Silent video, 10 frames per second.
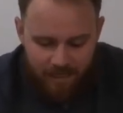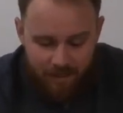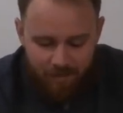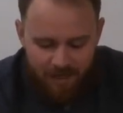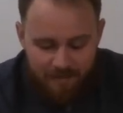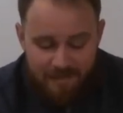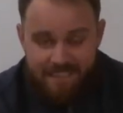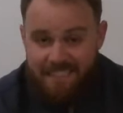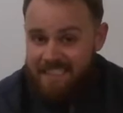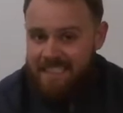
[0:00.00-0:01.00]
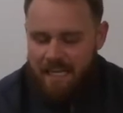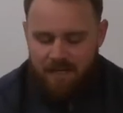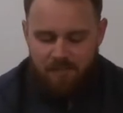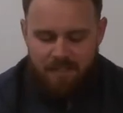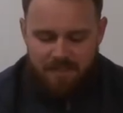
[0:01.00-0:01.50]
I promise it's not
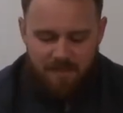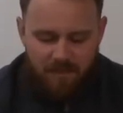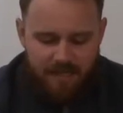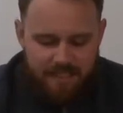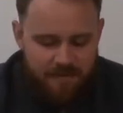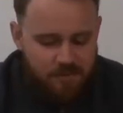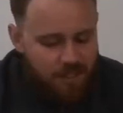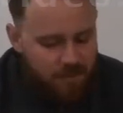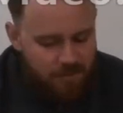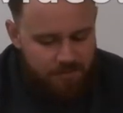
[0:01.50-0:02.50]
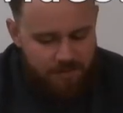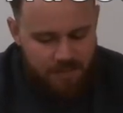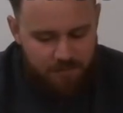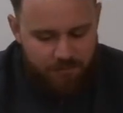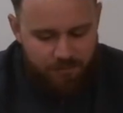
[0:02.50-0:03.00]
a pizza because I've tried one of
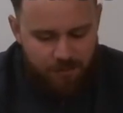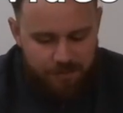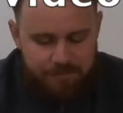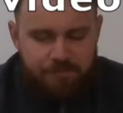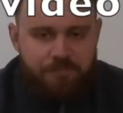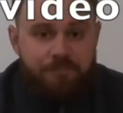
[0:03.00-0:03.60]
these before.